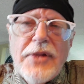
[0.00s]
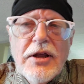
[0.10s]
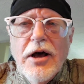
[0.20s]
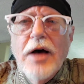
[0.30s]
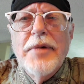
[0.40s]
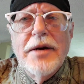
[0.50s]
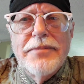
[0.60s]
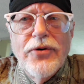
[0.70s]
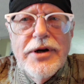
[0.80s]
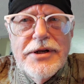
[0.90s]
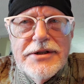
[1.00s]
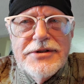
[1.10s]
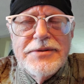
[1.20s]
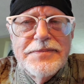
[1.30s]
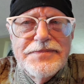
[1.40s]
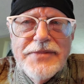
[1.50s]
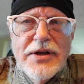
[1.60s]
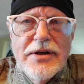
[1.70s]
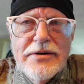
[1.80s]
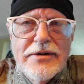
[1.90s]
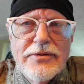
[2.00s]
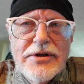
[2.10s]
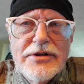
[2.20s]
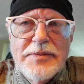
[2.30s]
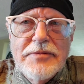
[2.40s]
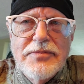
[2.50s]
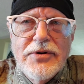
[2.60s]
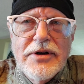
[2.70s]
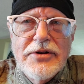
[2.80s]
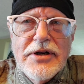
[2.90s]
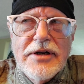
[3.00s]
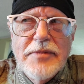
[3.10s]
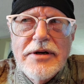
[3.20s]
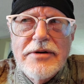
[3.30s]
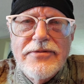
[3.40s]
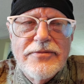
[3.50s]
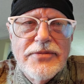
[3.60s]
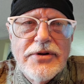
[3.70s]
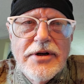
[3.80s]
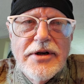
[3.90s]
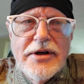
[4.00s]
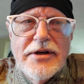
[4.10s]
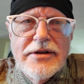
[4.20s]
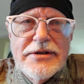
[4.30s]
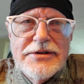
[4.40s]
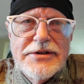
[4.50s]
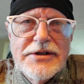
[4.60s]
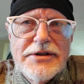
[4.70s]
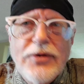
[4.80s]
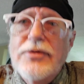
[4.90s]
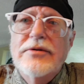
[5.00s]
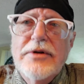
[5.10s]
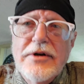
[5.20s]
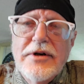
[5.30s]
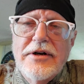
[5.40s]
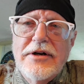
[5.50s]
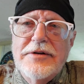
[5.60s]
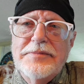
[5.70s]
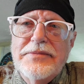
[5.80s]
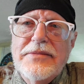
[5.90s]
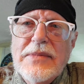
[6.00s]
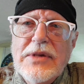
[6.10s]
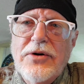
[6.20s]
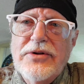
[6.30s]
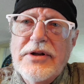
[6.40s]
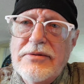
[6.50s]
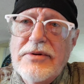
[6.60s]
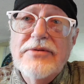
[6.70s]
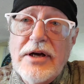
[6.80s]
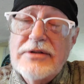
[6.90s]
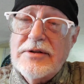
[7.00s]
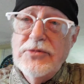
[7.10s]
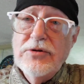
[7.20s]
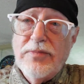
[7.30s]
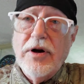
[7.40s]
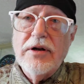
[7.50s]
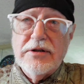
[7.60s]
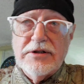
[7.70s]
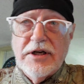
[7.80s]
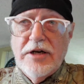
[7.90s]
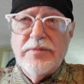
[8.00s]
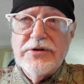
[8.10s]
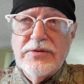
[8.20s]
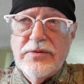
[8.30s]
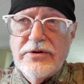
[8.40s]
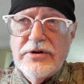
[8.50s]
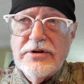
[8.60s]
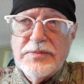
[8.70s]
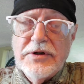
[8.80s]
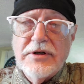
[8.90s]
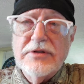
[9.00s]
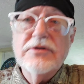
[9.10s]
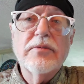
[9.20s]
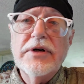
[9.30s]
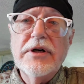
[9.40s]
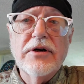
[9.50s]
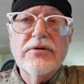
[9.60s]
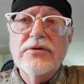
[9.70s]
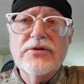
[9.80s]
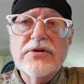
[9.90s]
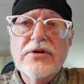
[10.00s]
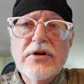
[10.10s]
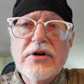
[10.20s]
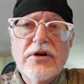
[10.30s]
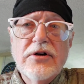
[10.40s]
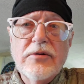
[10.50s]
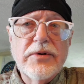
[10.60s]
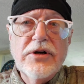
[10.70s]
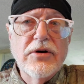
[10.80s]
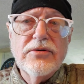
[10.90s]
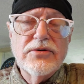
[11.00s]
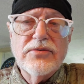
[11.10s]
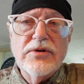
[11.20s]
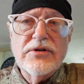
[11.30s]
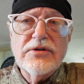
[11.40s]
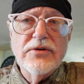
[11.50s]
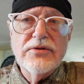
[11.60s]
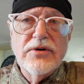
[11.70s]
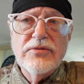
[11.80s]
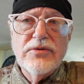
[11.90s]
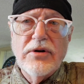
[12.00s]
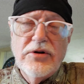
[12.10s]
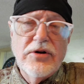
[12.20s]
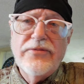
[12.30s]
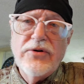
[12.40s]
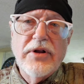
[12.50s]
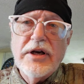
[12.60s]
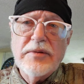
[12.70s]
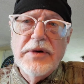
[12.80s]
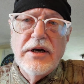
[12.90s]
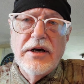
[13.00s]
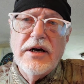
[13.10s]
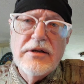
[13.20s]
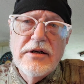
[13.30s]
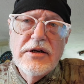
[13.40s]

uh, my point is, what is my point? I think I might have. Let's see. Oh. Um, you know, they, they've got some new products to help us with this because nobody knows. Nobody knows what so. You know, if you're like me, I,